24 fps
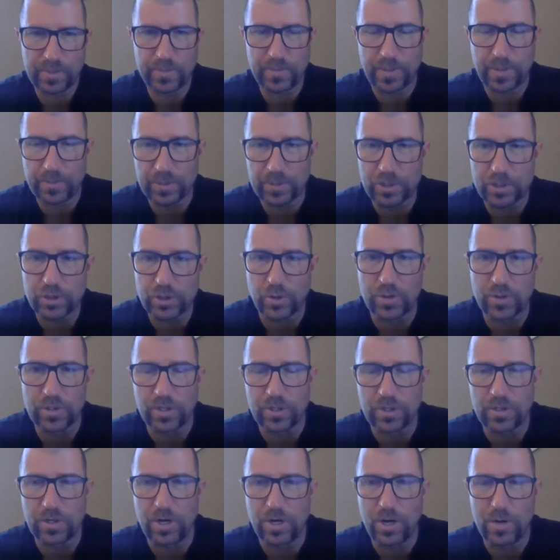I'm able to shorten
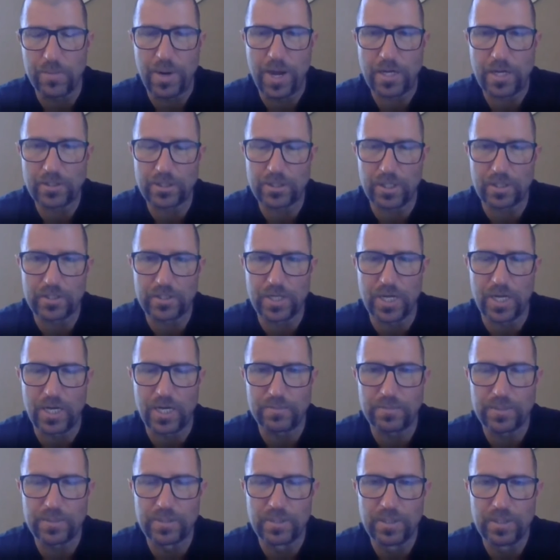our mash tun
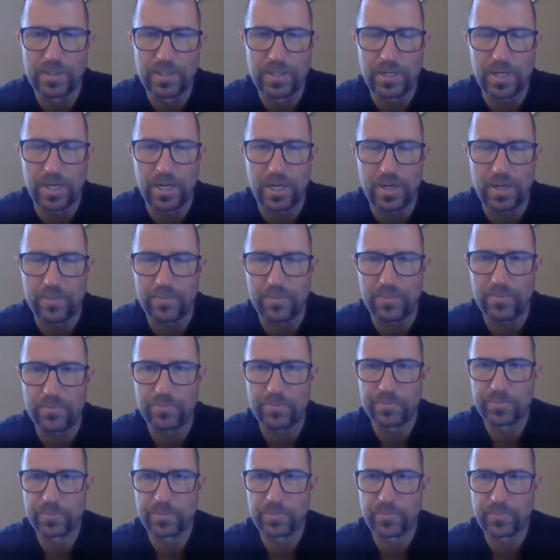times
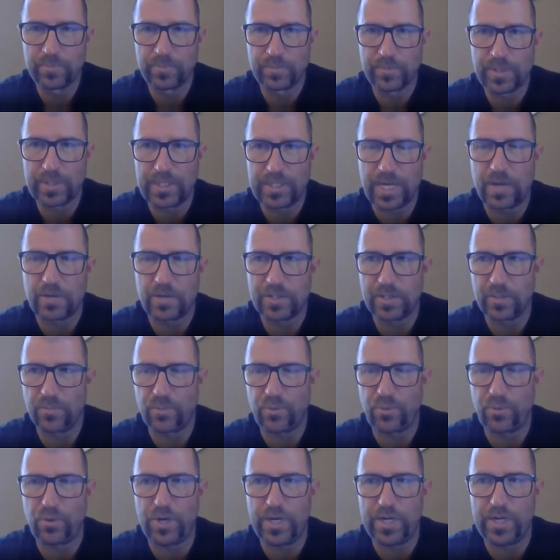down to
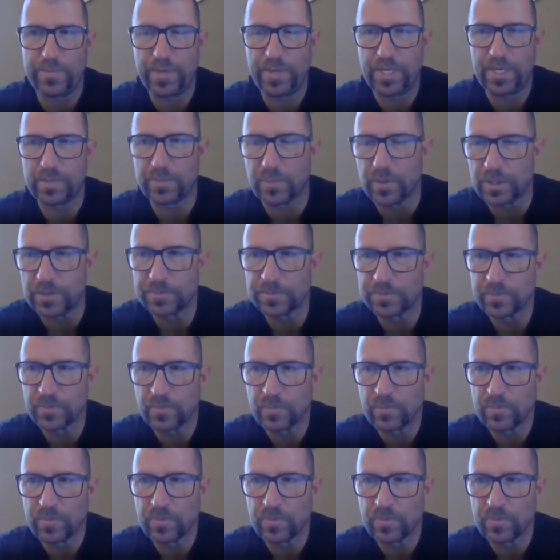pretty minimal.